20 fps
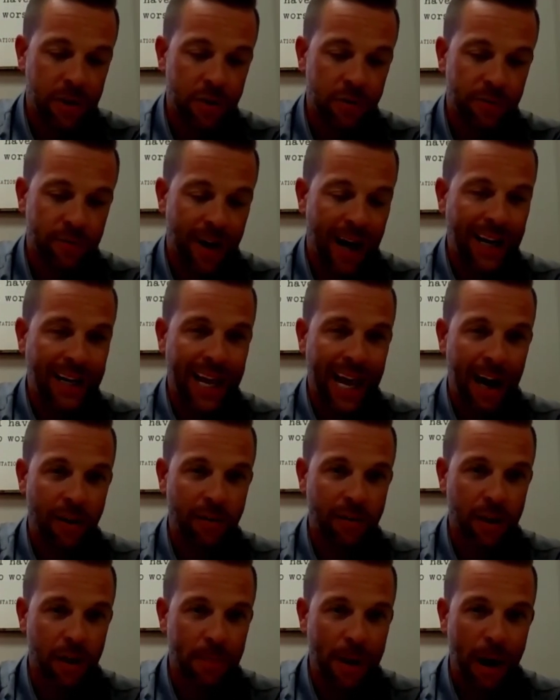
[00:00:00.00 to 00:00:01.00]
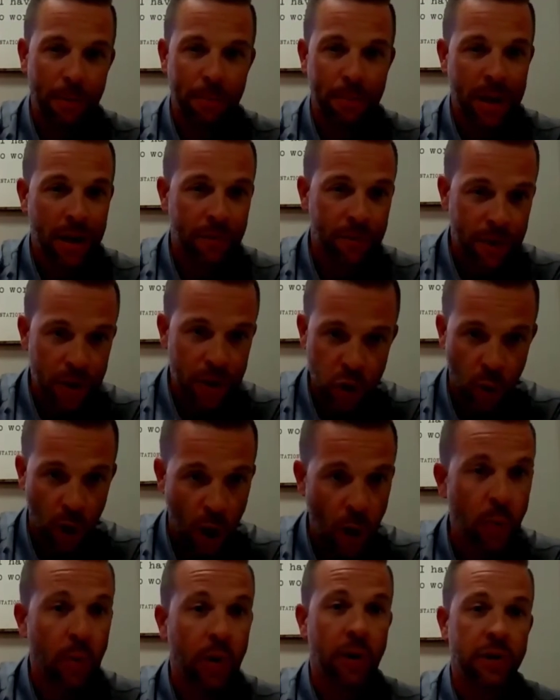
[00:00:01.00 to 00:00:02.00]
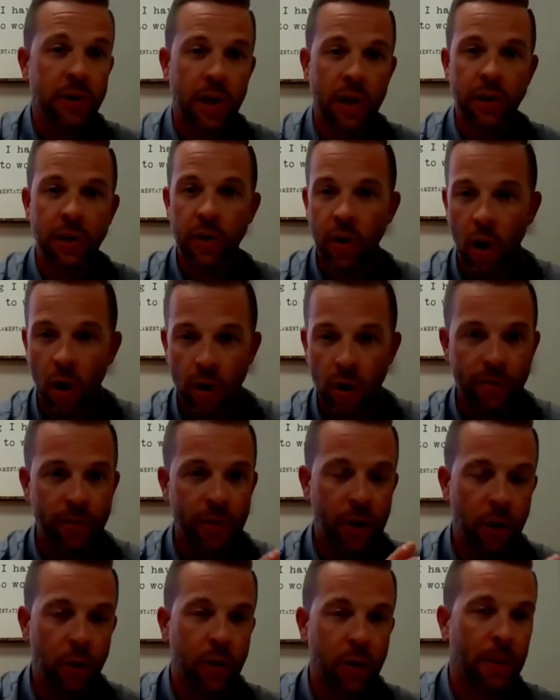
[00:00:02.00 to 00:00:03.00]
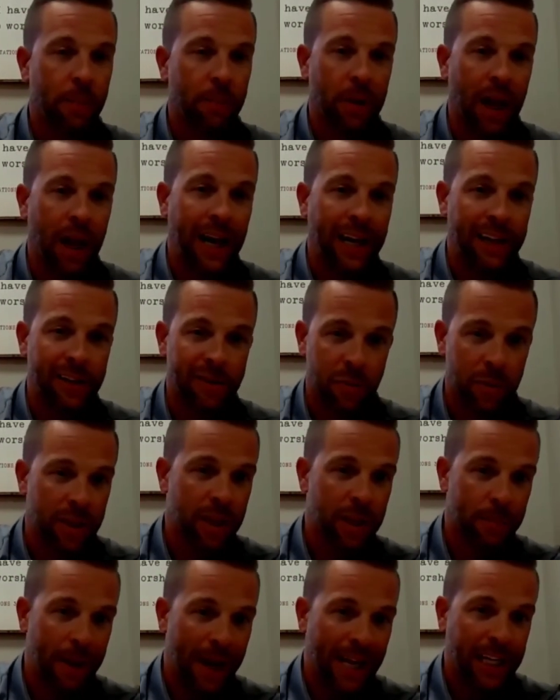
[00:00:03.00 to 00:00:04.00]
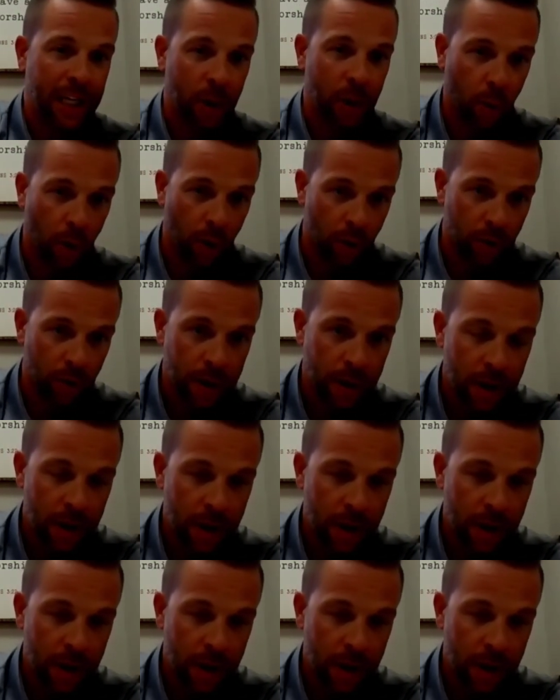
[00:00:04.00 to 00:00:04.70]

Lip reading: find out about beneficial owners under all of the new compliance within the banking world.